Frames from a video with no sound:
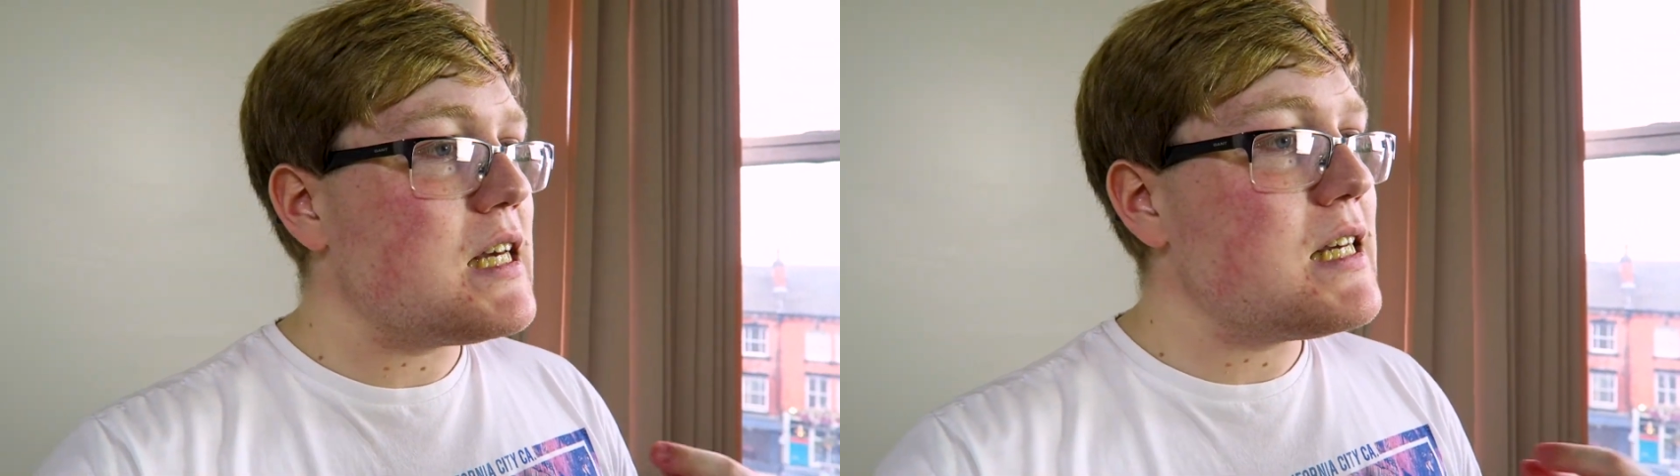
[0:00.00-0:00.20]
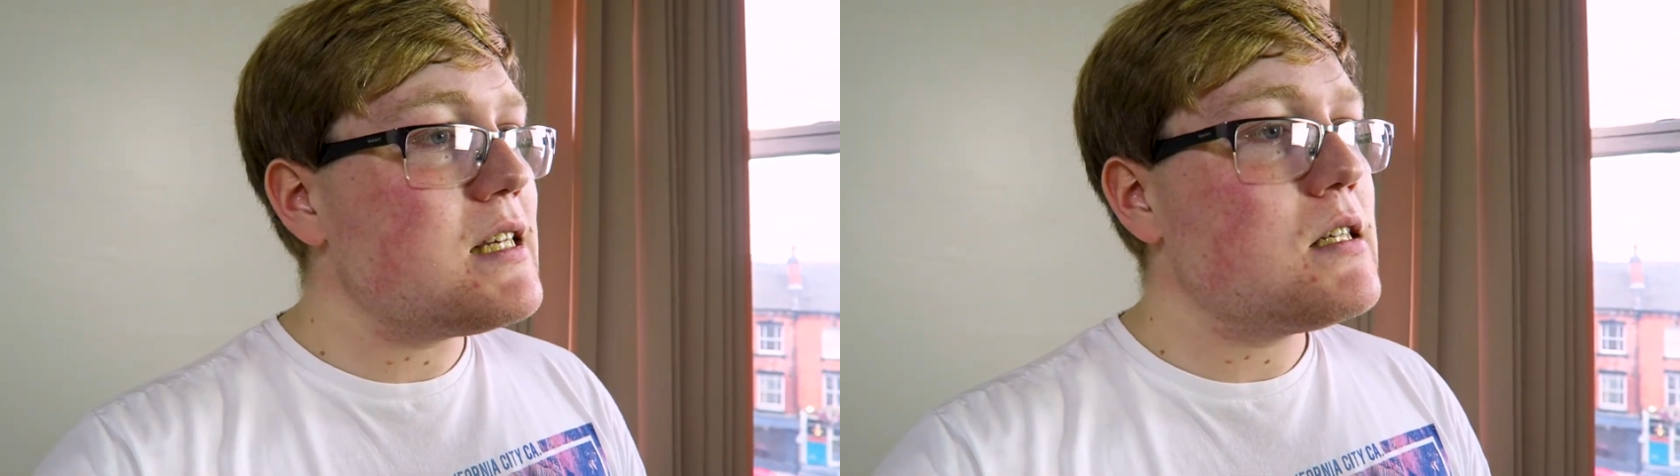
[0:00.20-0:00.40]

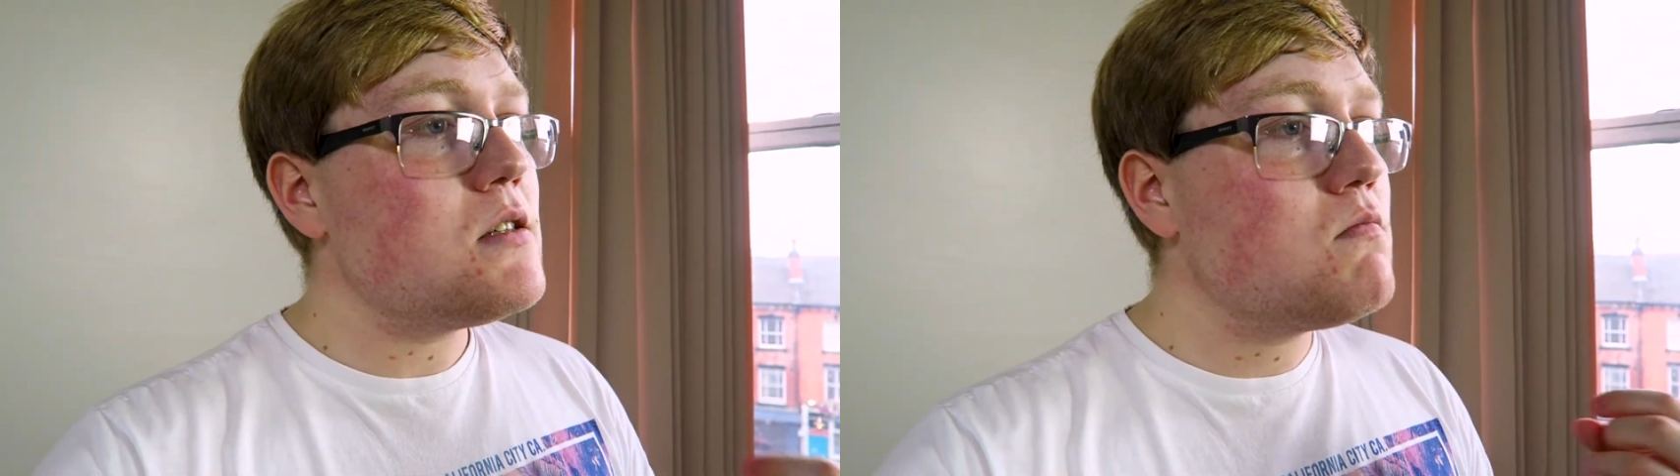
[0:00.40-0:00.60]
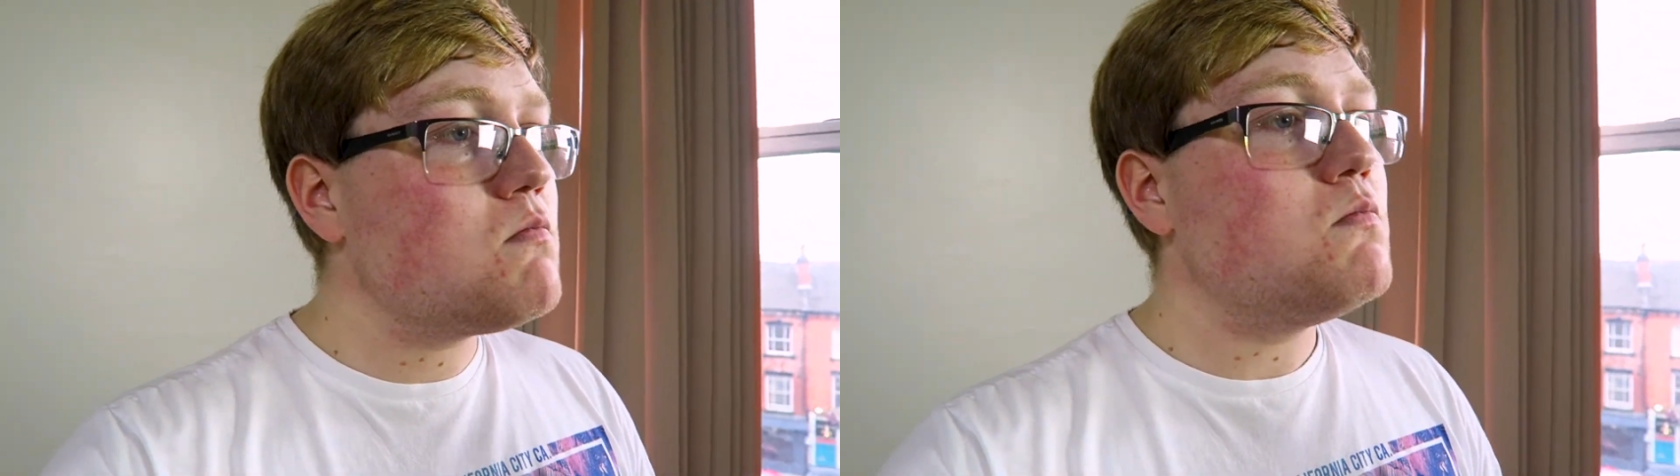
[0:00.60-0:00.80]

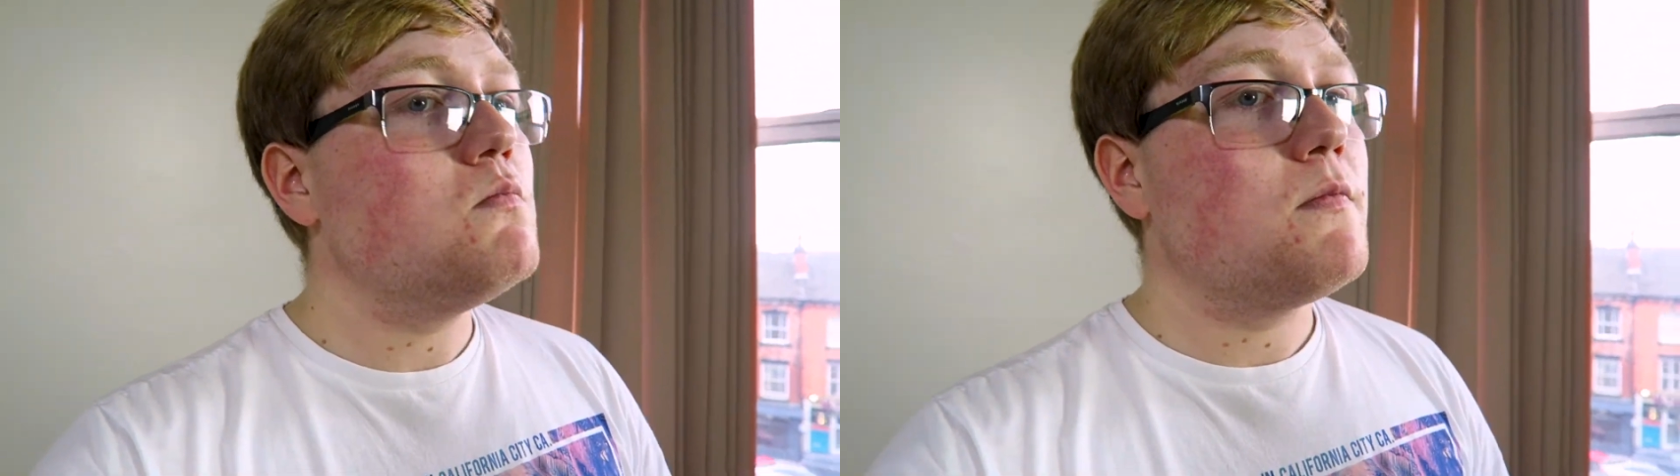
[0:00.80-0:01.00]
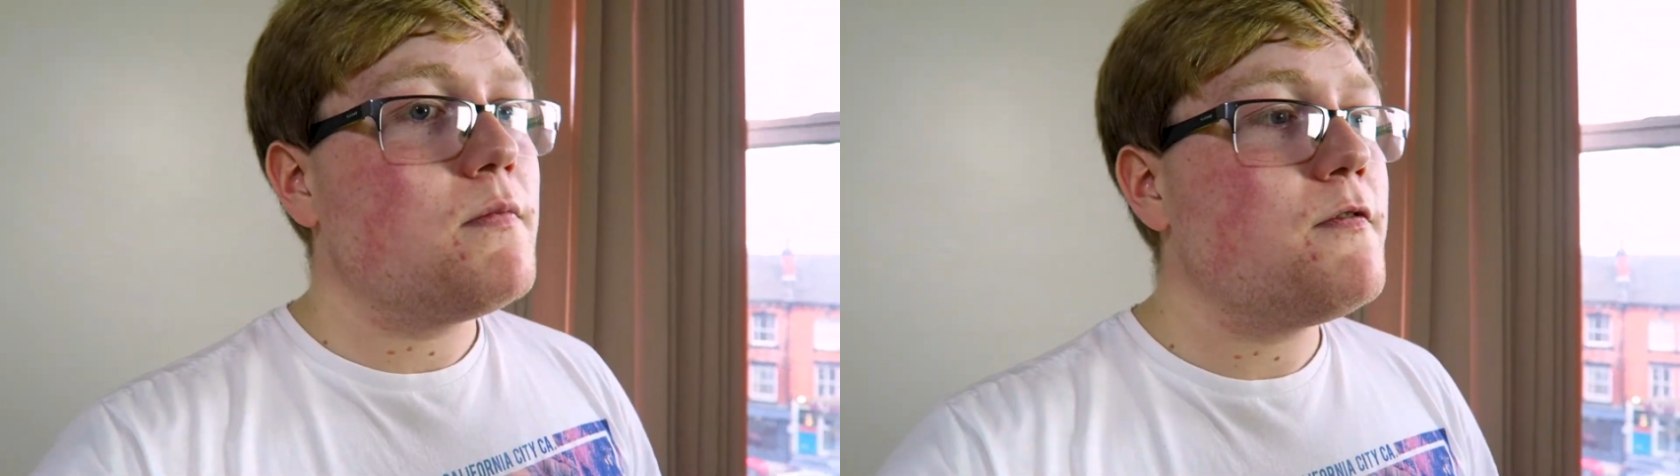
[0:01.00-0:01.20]
is
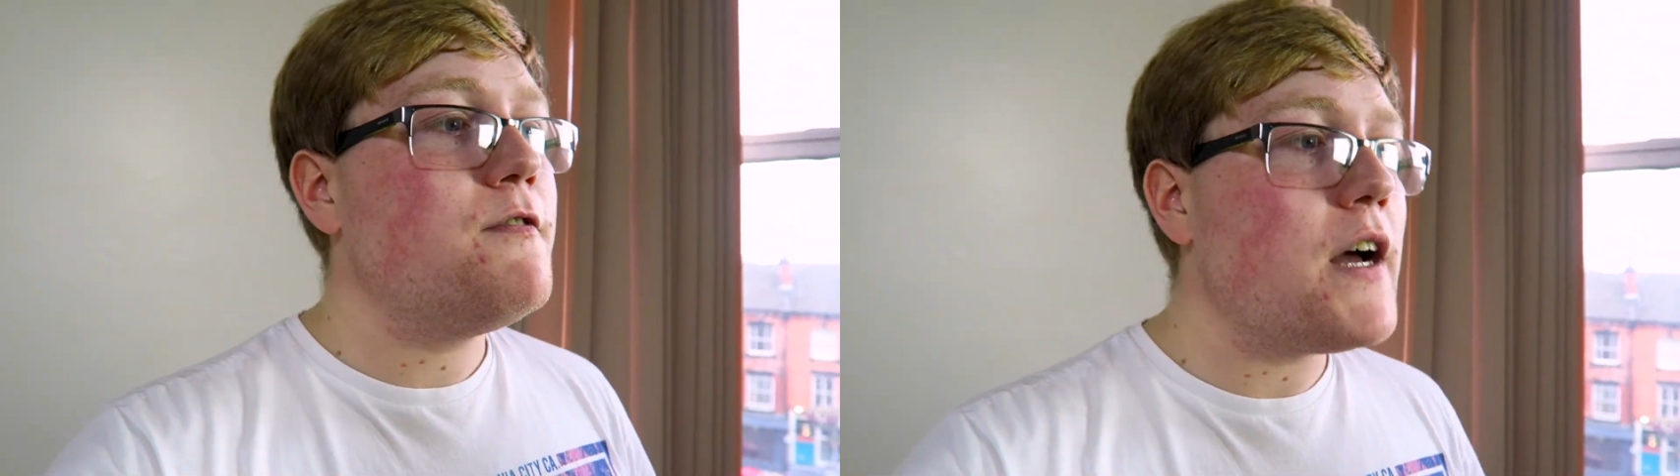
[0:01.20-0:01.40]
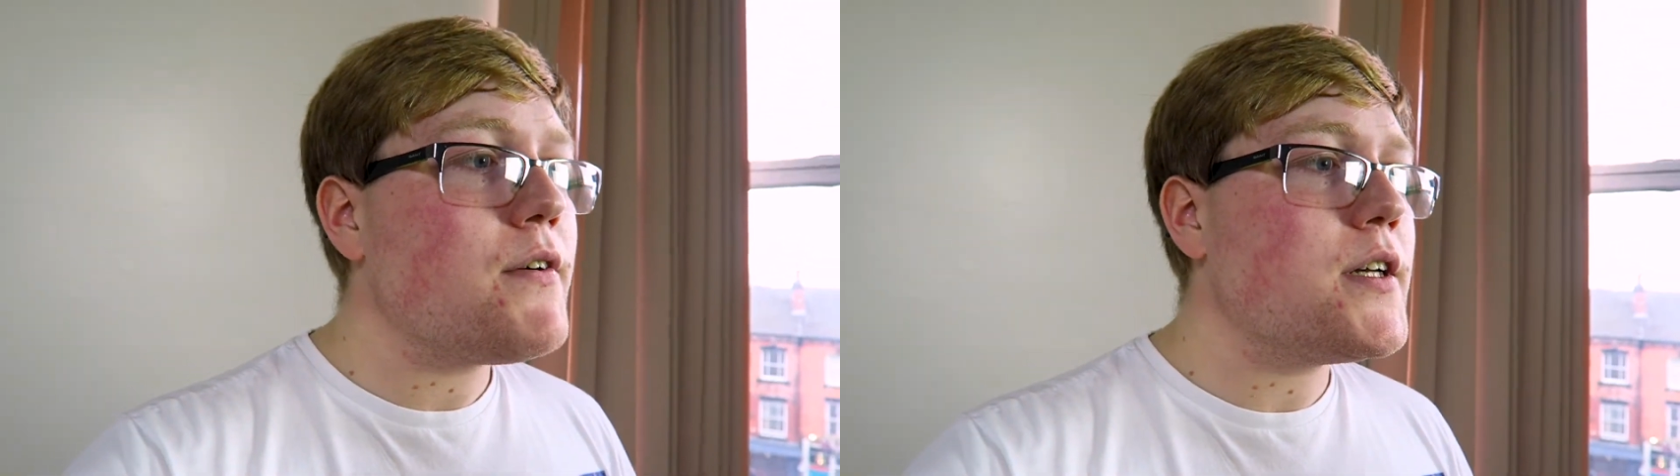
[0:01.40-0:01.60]

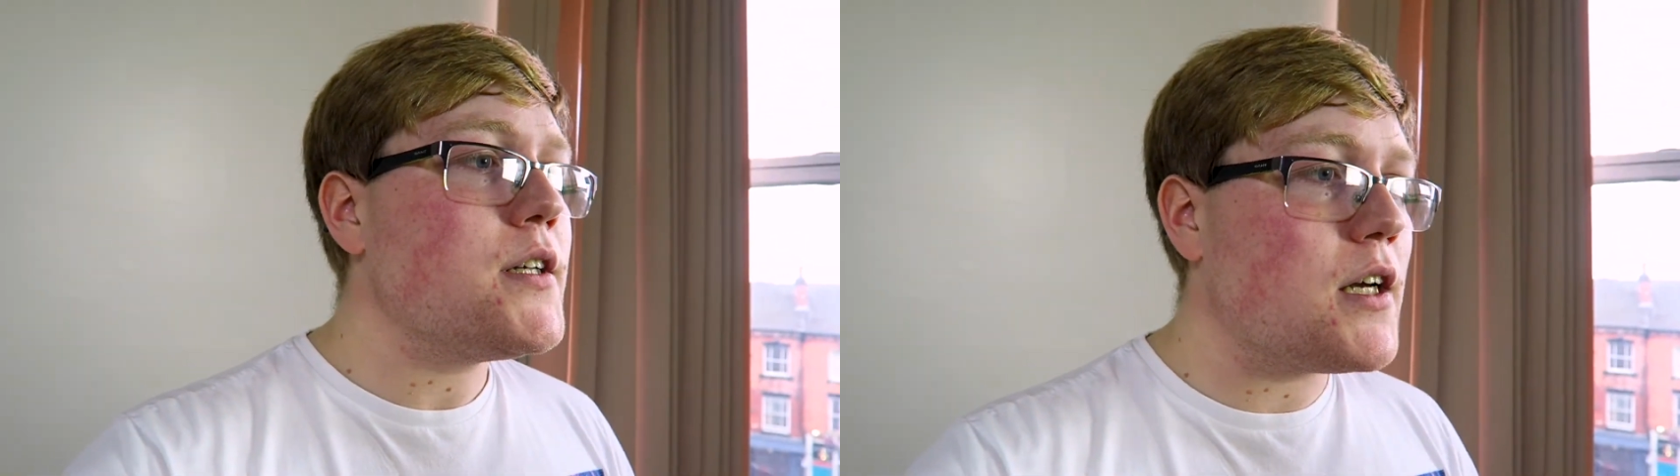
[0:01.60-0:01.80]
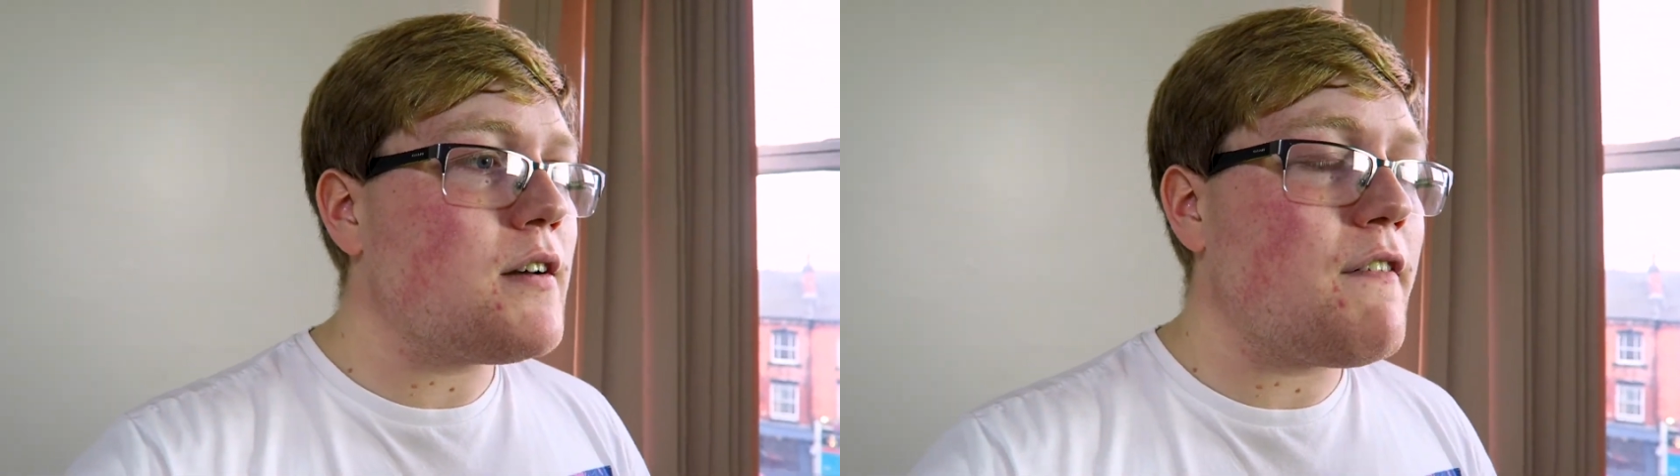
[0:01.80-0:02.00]

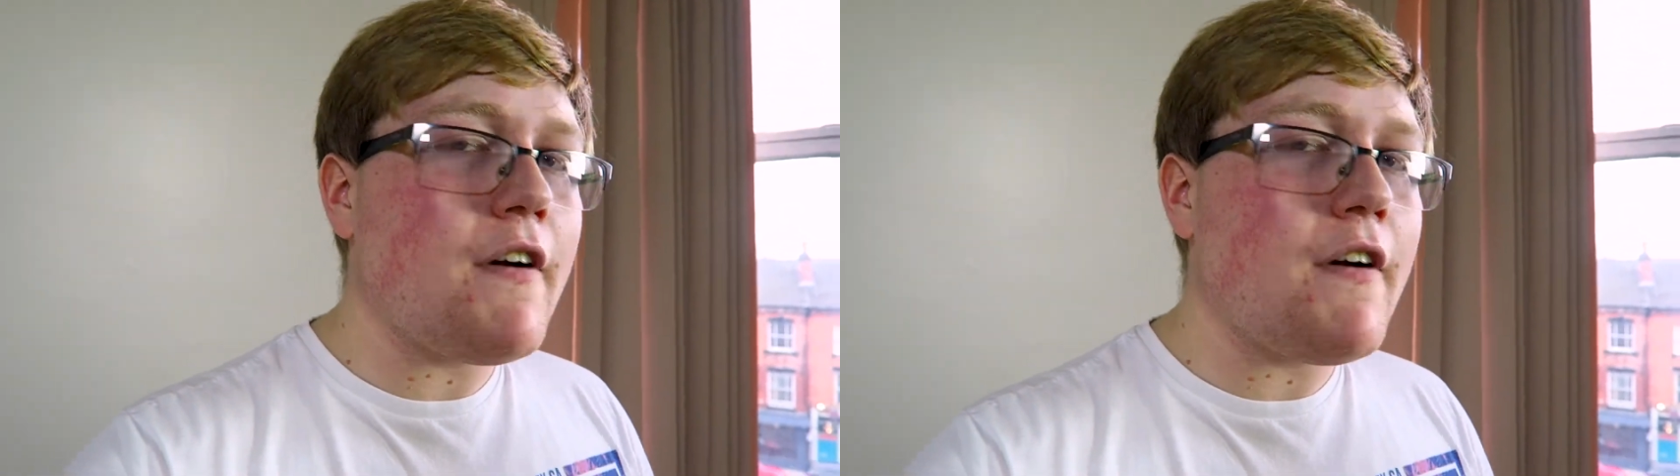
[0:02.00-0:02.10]
a